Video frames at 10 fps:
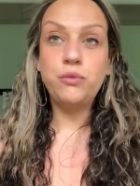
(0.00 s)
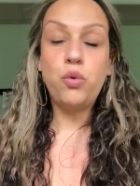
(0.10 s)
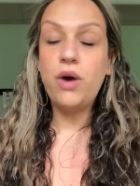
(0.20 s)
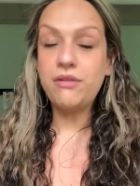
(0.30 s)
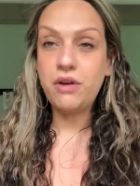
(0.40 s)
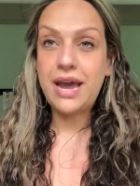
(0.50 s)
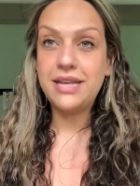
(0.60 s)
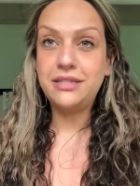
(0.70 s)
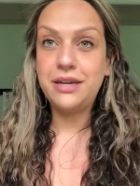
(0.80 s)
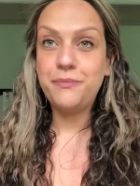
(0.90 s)
whoever
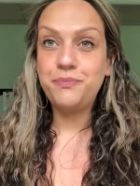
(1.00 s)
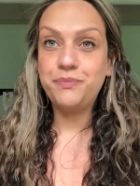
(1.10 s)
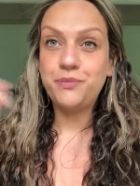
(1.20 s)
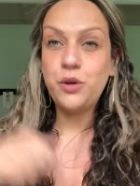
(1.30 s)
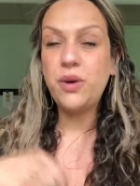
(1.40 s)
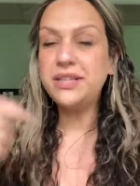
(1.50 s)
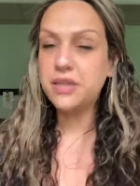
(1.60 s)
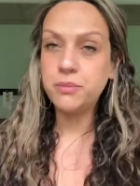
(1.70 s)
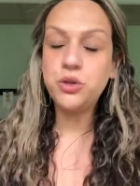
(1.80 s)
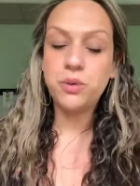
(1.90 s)
has it, you ask
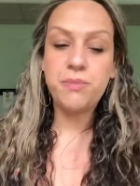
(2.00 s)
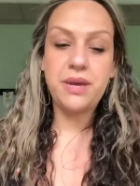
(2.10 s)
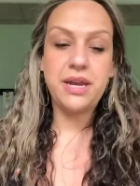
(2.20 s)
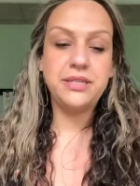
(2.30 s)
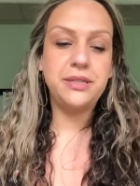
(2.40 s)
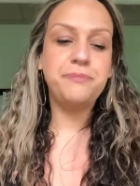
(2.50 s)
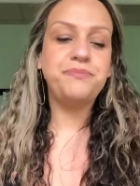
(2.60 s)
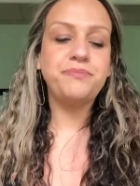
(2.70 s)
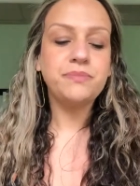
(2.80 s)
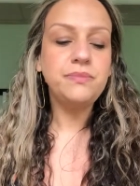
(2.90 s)
them to repeat it.
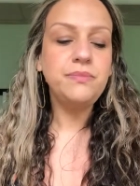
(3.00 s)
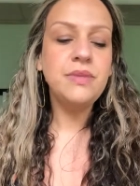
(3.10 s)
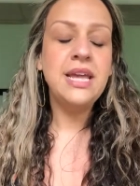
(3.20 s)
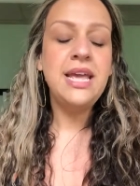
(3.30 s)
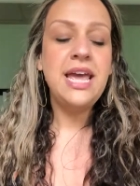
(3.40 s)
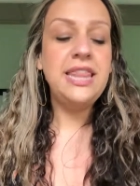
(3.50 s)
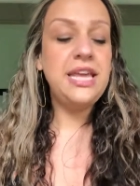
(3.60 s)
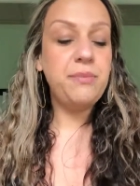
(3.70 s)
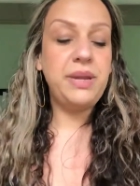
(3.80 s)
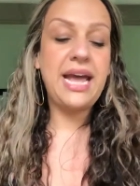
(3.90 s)
And
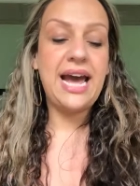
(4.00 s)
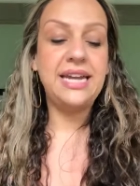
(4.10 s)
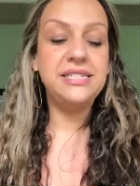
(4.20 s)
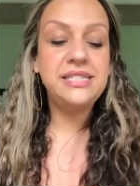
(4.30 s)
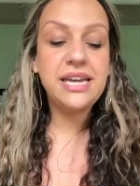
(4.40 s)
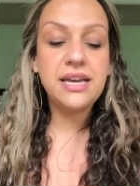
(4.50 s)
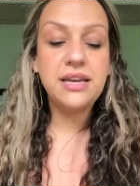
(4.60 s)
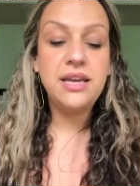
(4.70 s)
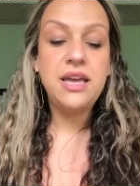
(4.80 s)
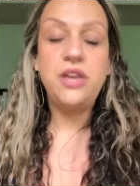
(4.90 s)
then play hide and
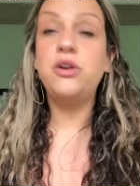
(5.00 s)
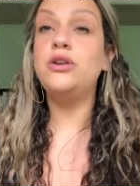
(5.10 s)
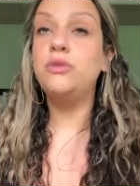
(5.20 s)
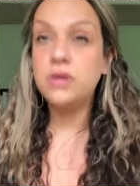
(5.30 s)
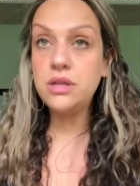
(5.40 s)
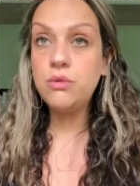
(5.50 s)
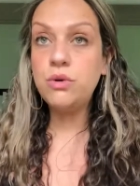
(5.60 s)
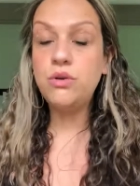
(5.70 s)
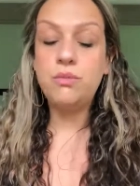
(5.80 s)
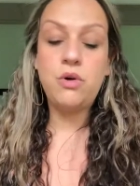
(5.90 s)
seek. You can do it in the
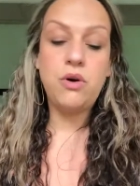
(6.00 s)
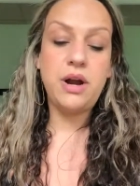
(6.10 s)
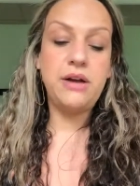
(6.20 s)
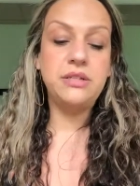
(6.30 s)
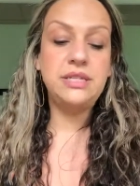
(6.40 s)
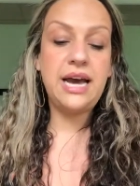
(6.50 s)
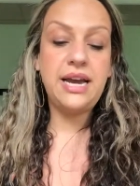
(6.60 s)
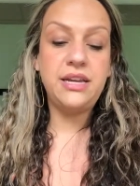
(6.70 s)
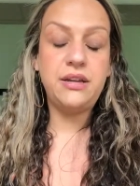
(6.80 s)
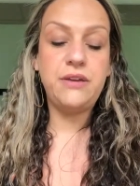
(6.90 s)
room or
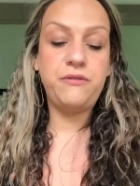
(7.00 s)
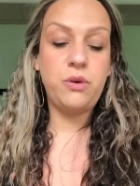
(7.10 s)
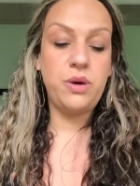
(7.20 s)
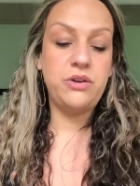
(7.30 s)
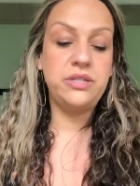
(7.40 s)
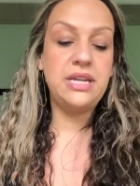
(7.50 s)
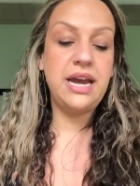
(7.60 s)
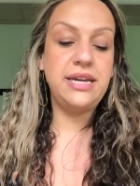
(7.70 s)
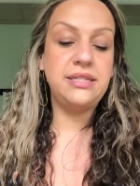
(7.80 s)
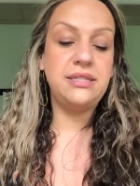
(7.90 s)
outside if the weather is
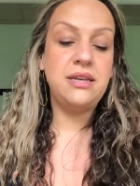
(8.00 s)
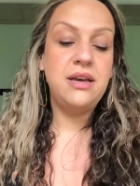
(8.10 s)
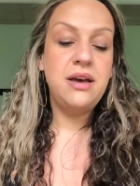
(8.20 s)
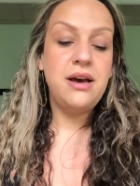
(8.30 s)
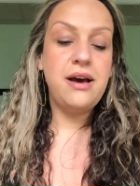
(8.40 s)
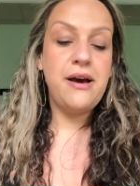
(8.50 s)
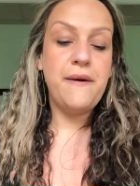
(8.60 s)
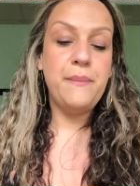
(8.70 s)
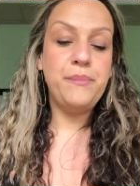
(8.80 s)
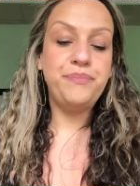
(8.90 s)
nice.
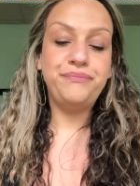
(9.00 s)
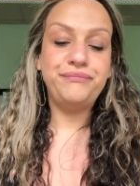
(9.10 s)
Um,